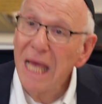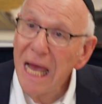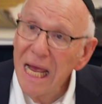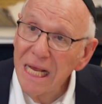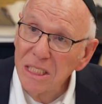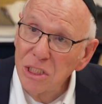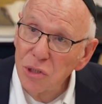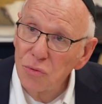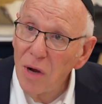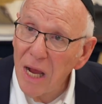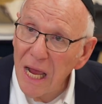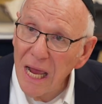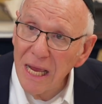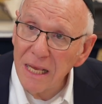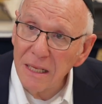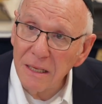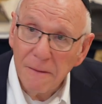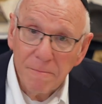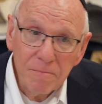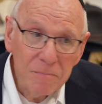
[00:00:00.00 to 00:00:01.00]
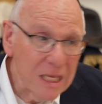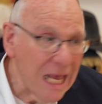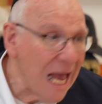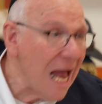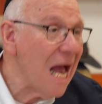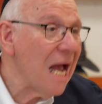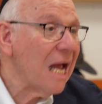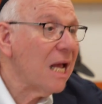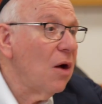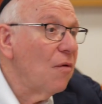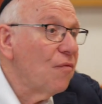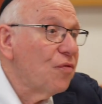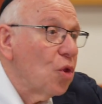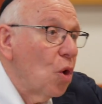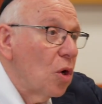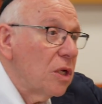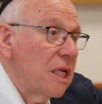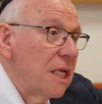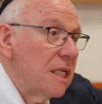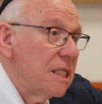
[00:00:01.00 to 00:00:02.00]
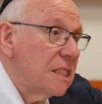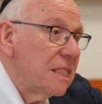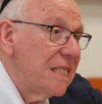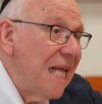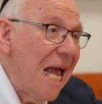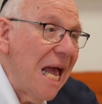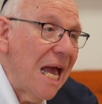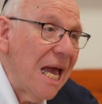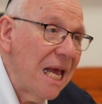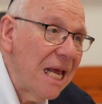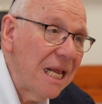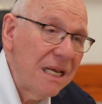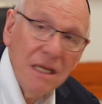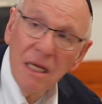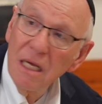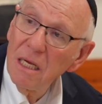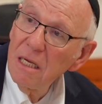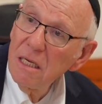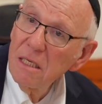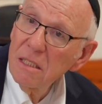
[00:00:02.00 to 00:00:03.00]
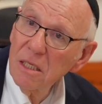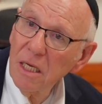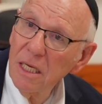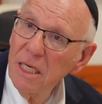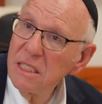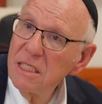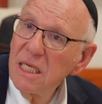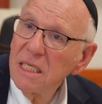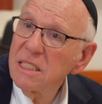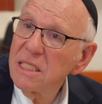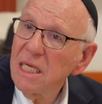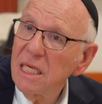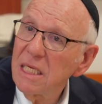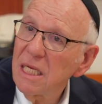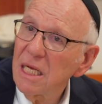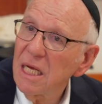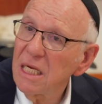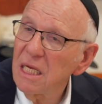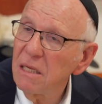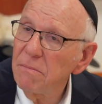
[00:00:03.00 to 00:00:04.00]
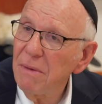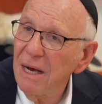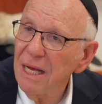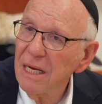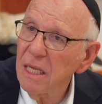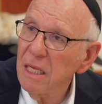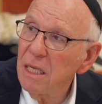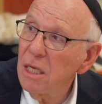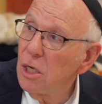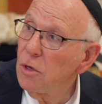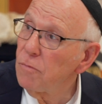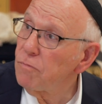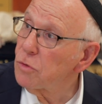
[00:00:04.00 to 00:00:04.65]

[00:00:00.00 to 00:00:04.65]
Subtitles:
That's right. Yaakov thought he's dead, so he's not sending anybody.